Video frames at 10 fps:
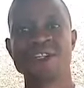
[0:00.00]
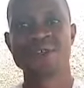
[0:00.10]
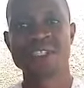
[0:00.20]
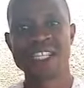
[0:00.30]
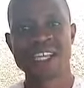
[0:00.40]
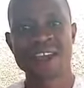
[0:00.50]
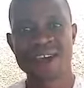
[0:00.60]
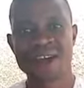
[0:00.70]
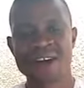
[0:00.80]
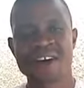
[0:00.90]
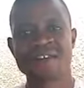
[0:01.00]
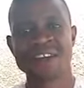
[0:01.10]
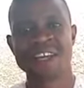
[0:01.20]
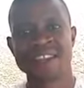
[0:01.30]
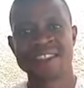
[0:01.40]
to take care of
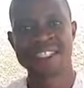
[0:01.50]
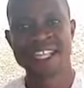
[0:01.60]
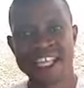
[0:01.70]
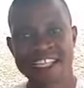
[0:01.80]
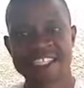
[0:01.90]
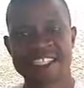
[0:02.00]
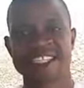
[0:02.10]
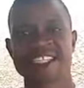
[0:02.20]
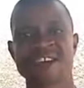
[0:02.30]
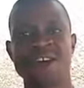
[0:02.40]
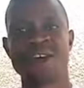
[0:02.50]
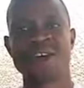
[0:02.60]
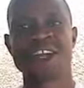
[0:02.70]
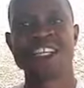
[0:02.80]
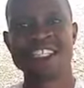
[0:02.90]
a deity
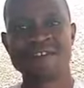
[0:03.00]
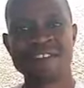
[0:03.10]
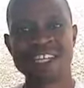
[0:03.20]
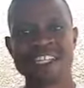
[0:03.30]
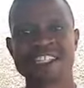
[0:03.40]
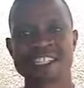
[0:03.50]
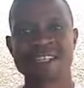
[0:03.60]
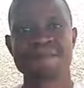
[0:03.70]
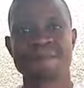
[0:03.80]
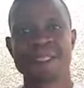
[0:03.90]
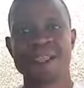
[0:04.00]
or a divinity